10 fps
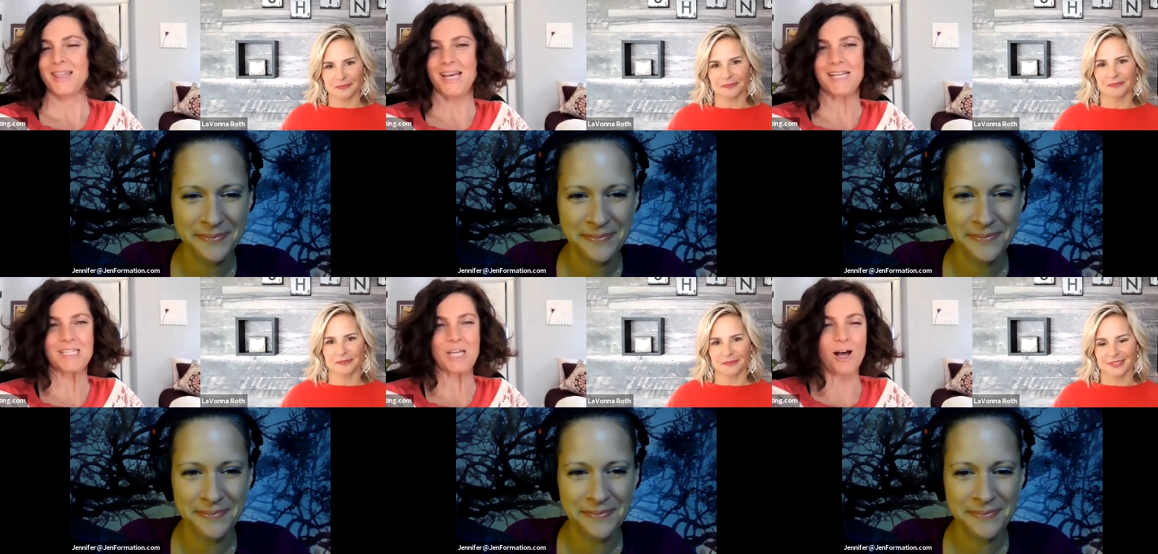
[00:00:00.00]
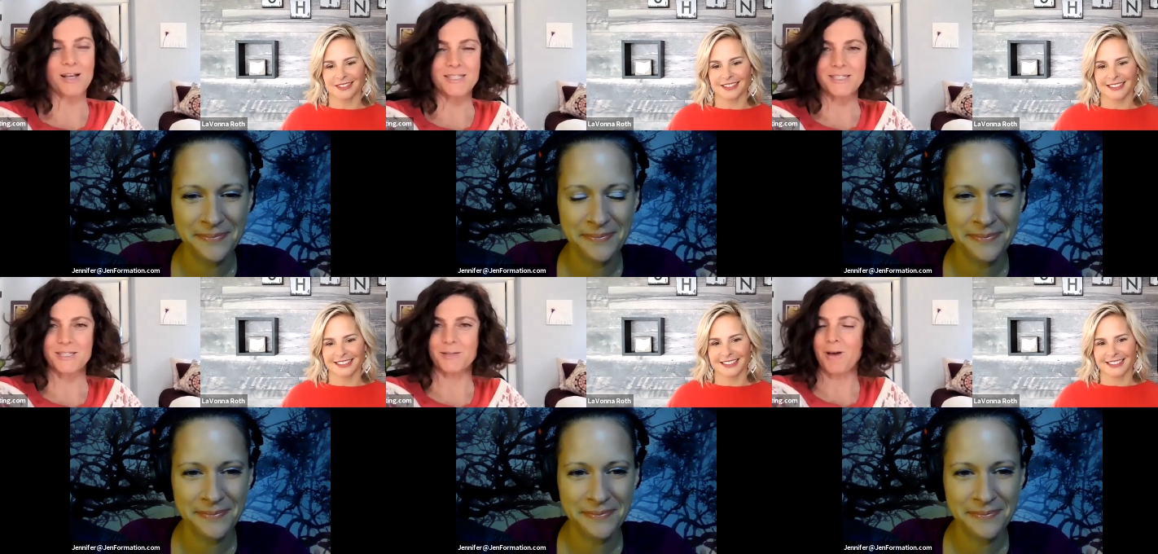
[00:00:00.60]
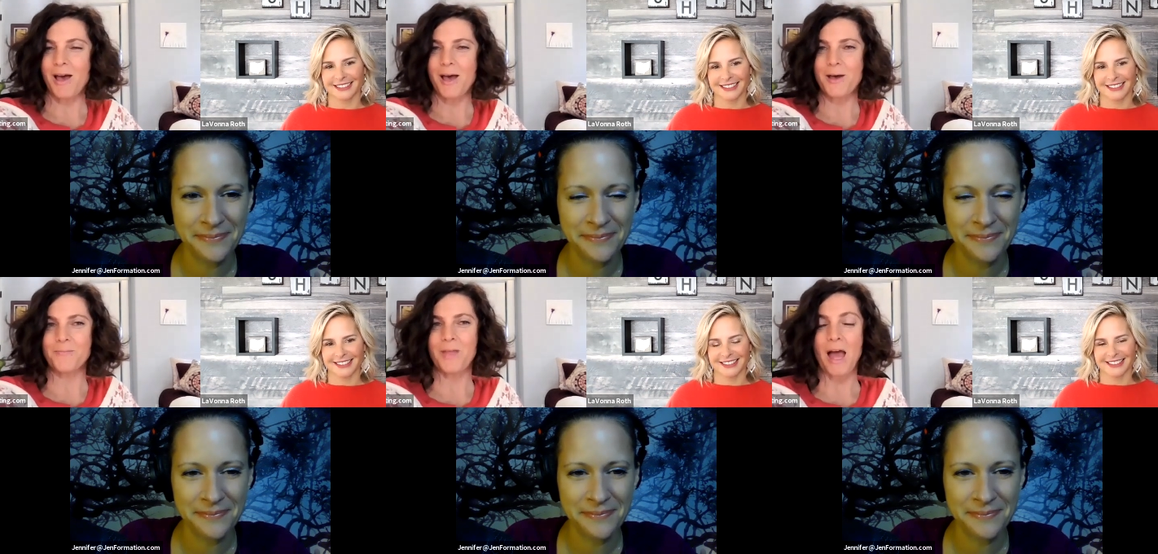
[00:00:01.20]
Speaker 1: That's awesome.
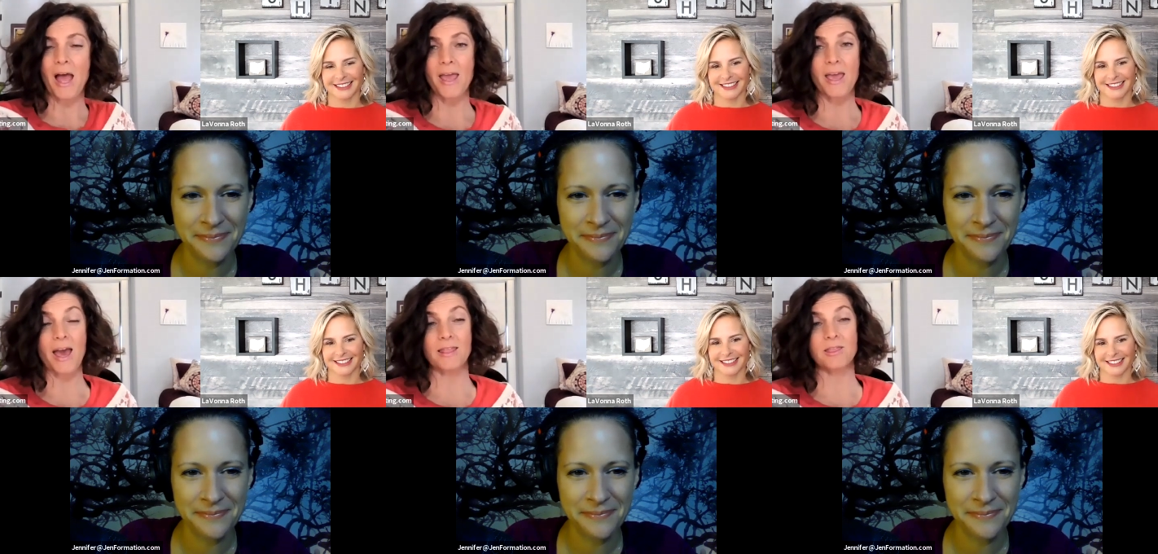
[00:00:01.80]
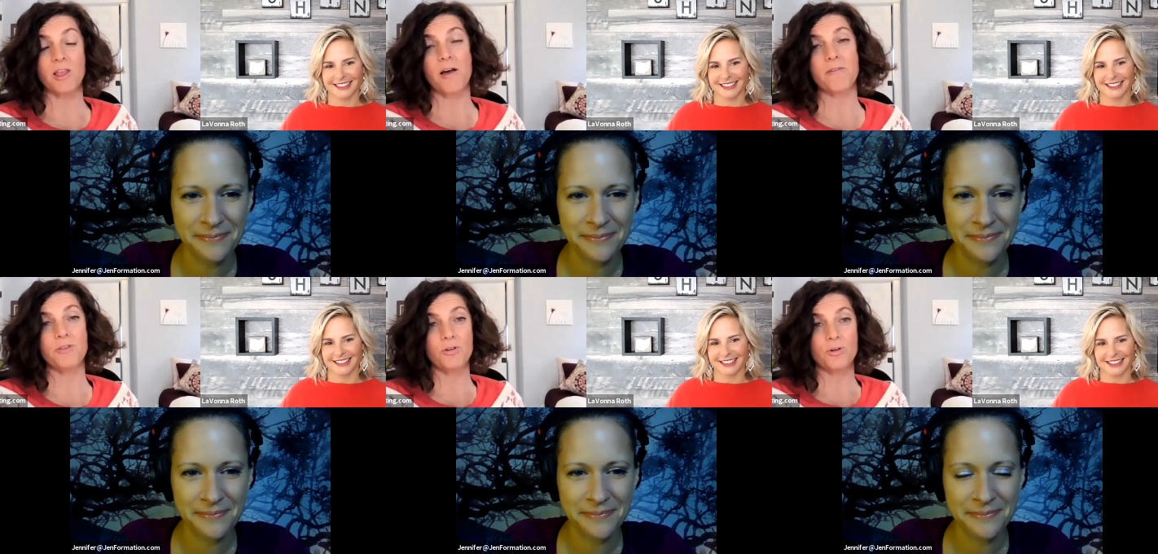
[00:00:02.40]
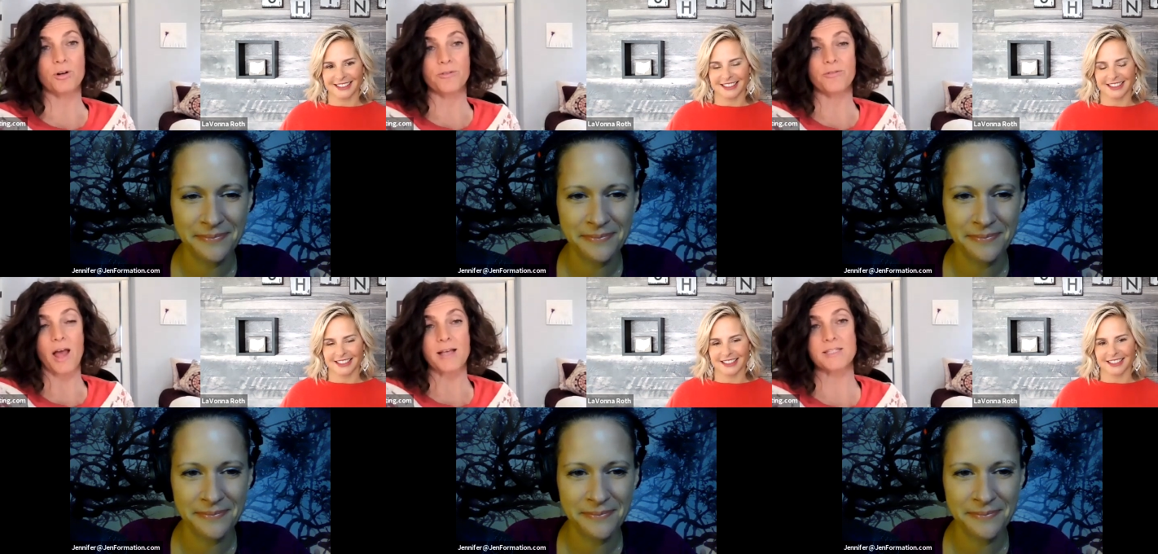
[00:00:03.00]
Um, I, I love
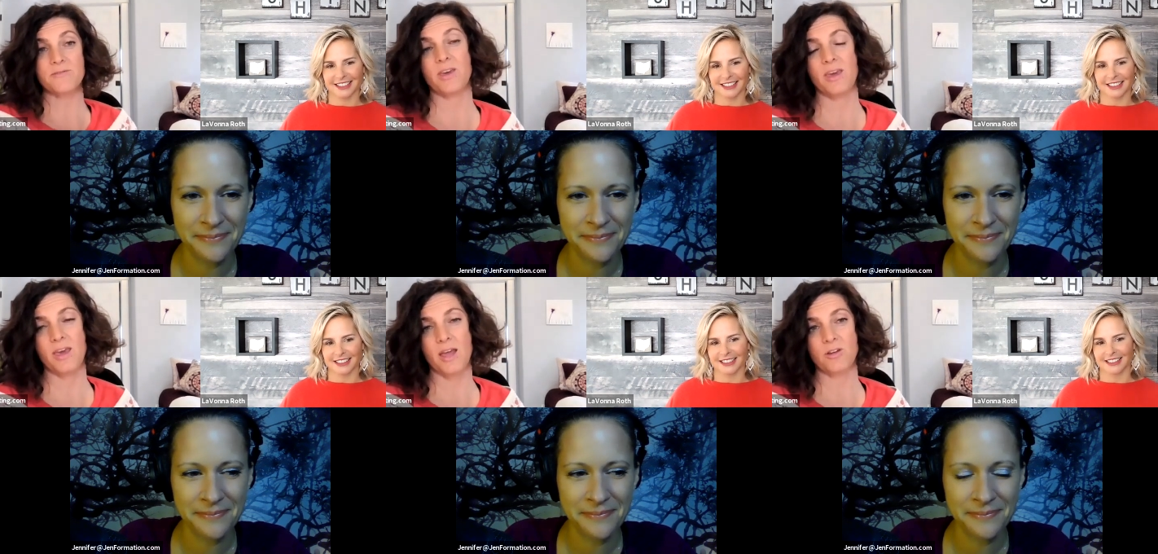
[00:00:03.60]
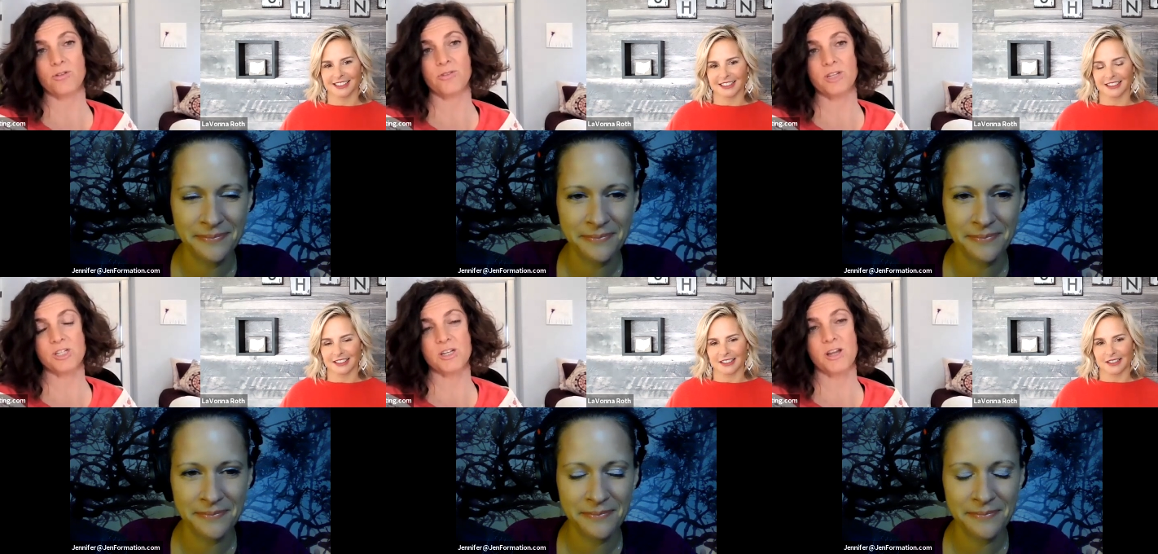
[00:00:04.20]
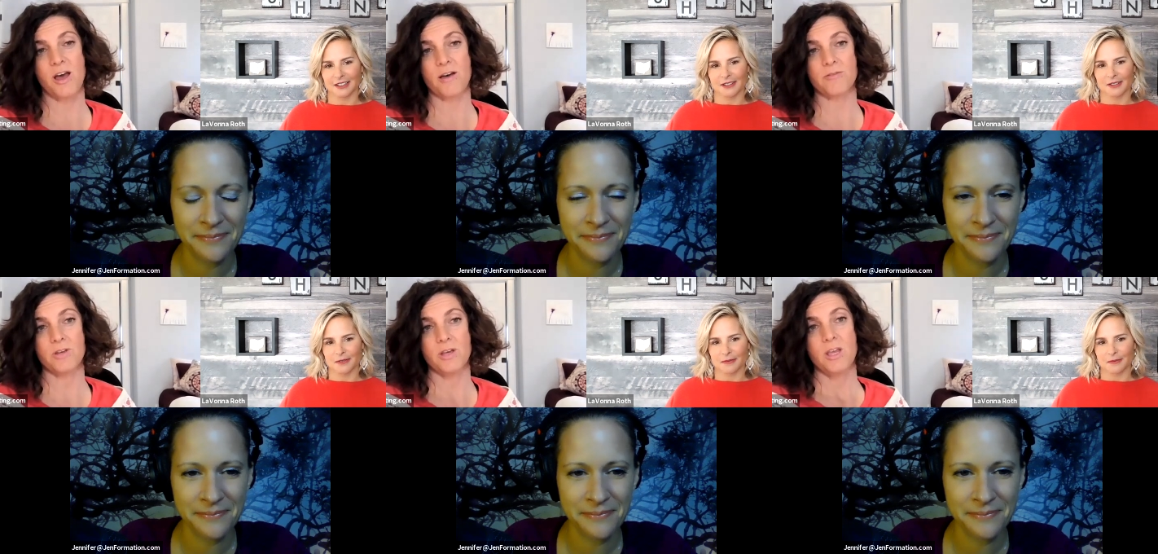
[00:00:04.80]
your philosophy and your vision
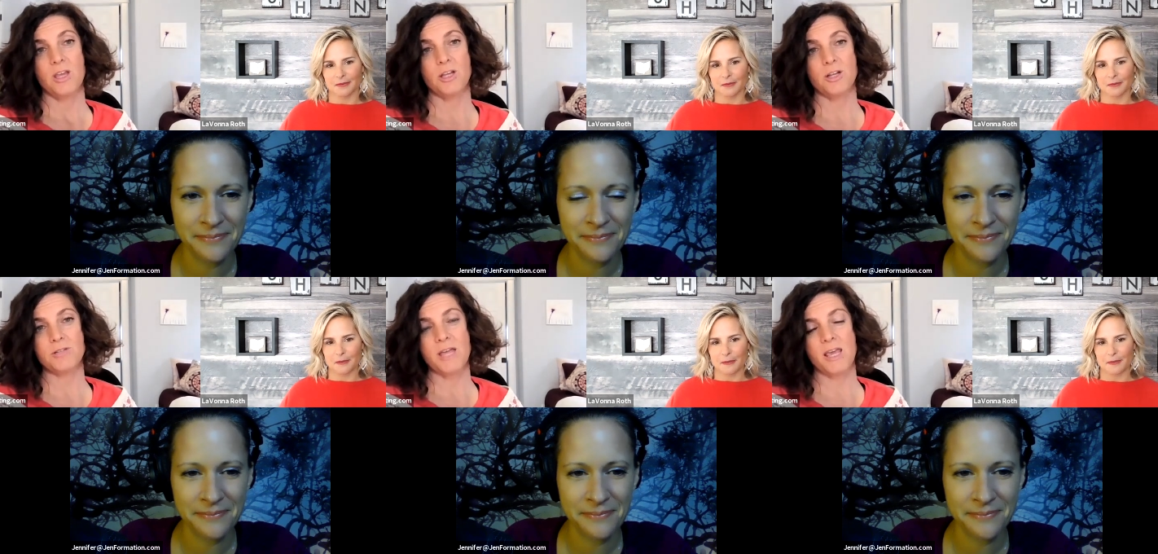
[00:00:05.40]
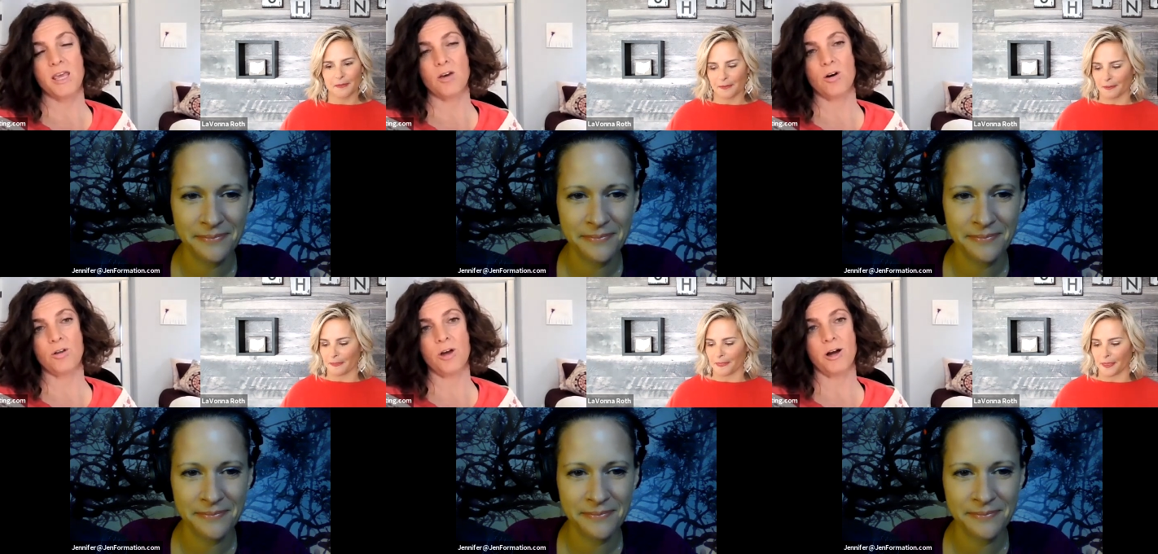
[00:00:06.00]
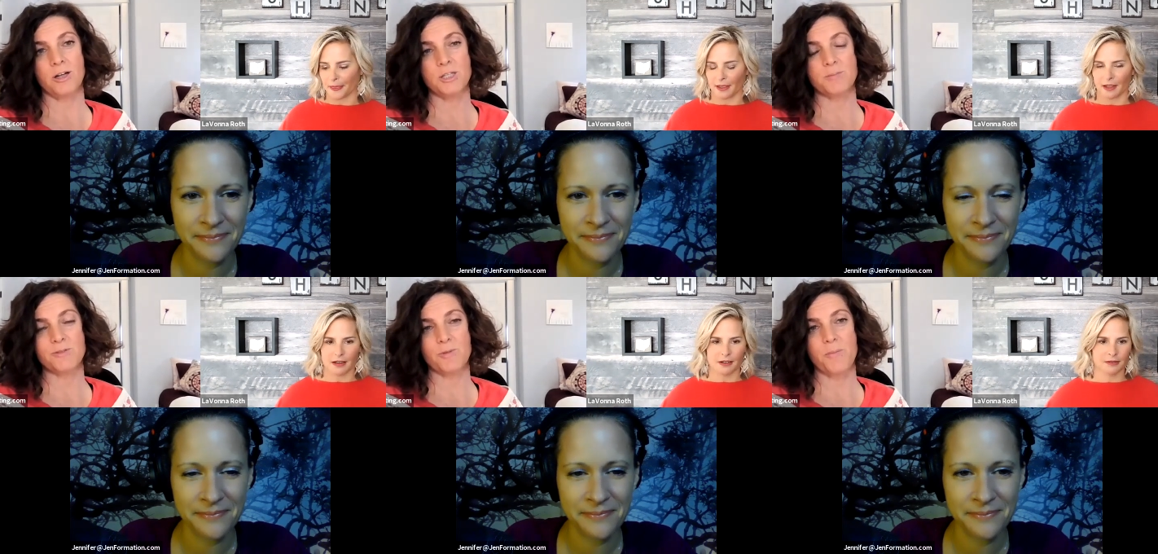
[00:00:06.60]
of, you know, taking all the
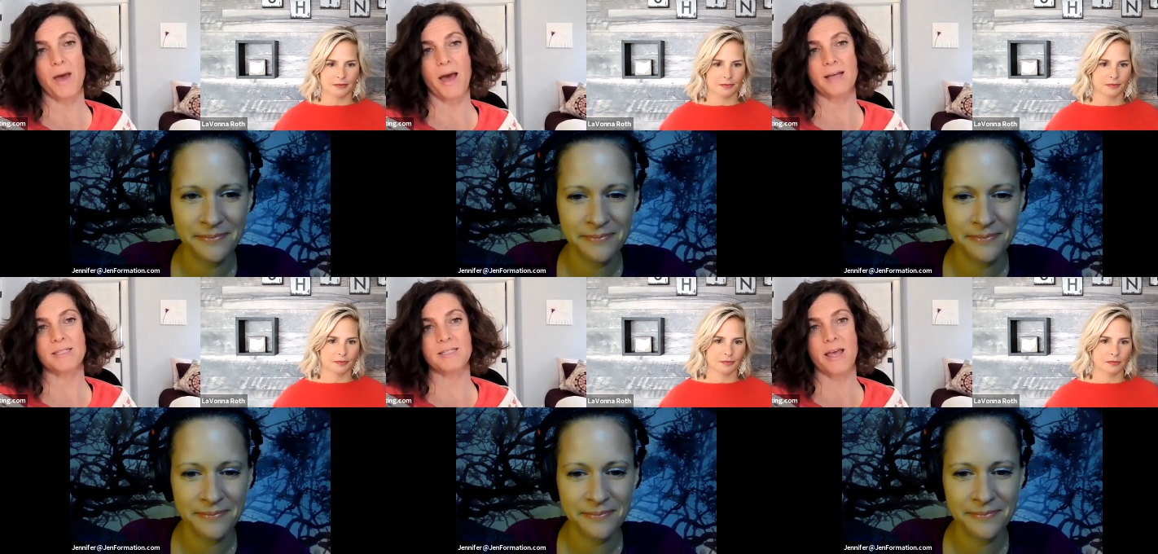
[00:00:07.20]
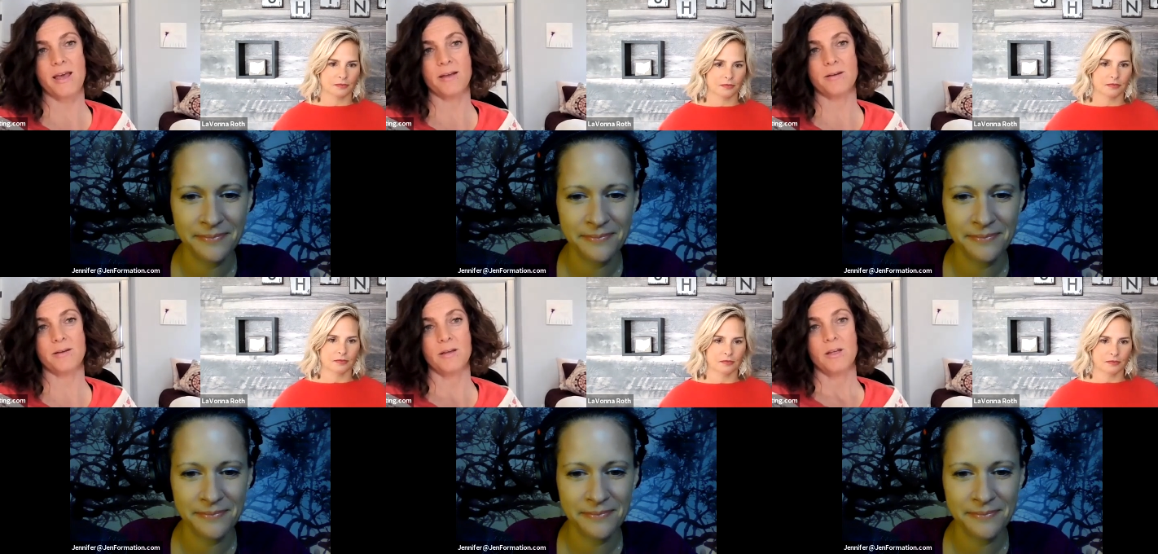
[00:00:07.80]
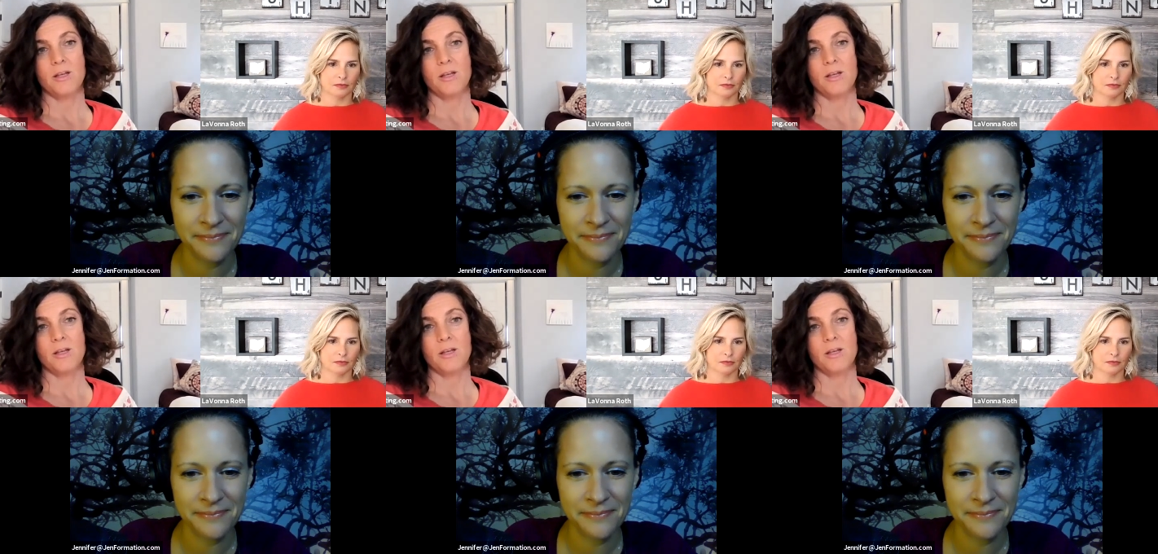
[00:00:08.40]
hardships from the past and